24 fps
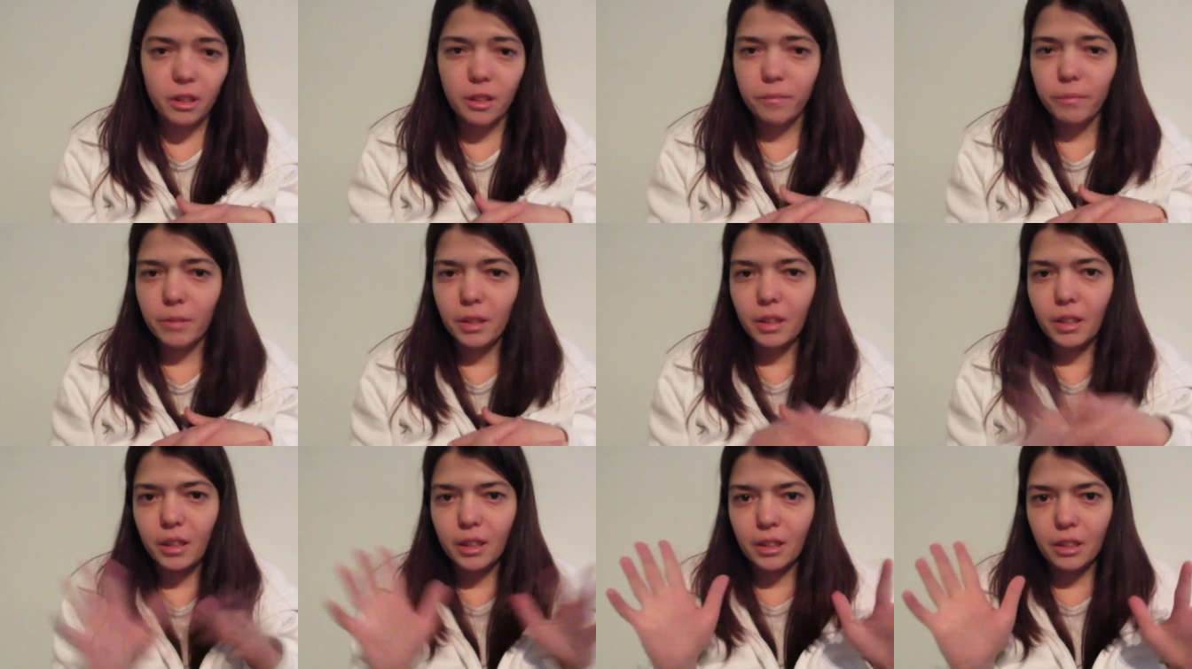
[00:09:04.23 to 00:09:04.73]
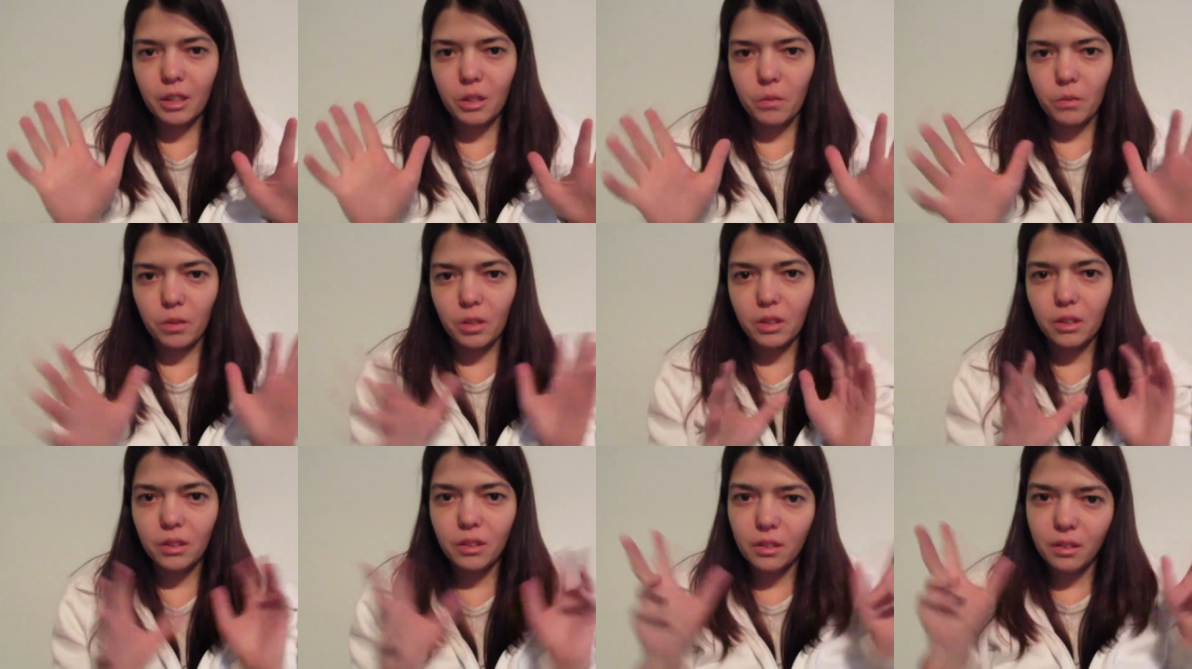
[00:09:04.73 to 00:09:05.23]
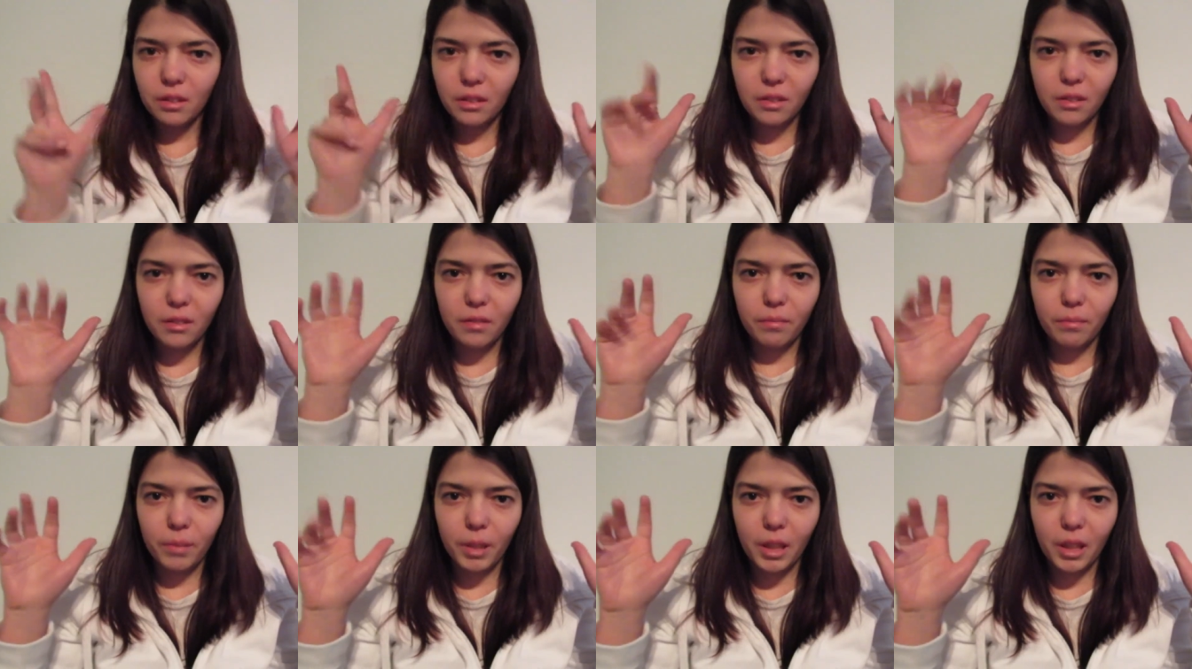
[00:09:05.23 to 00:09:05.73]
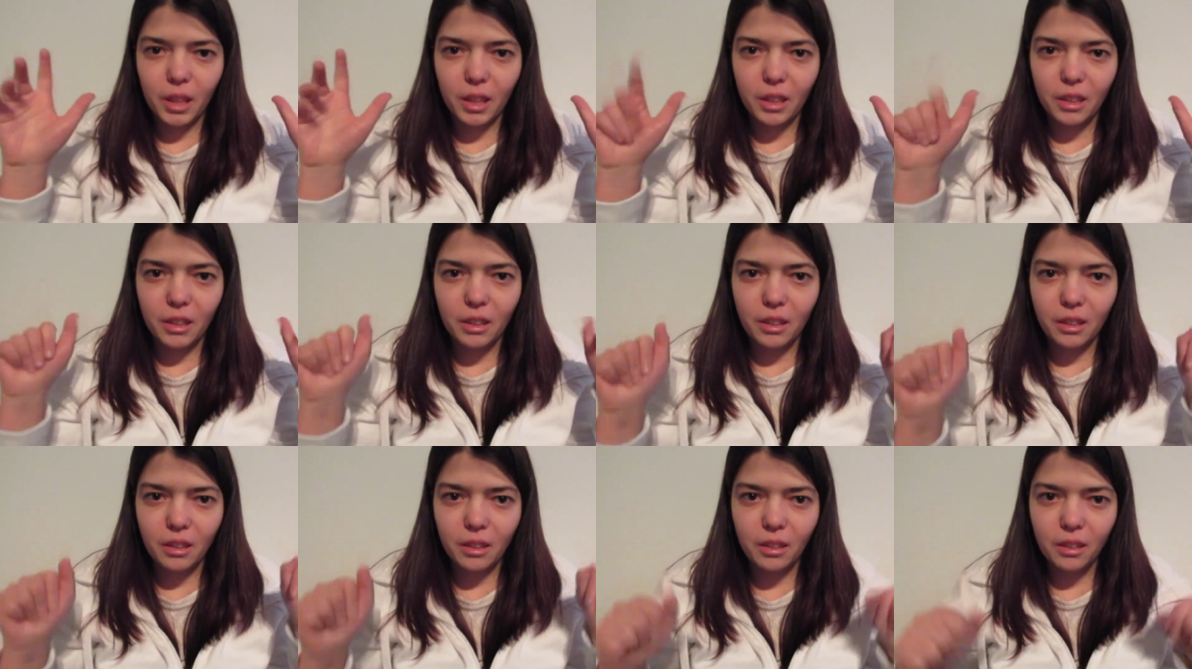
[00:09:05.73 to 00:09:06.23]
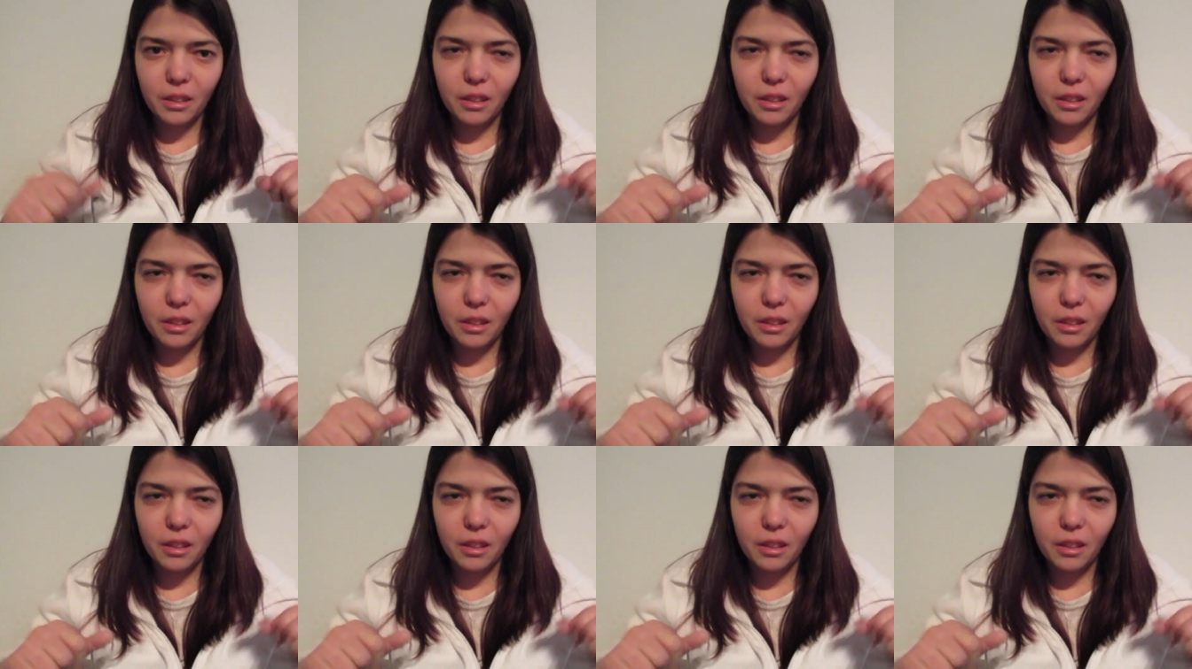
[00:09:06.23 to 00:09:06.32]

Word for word: you in my next one. Bye!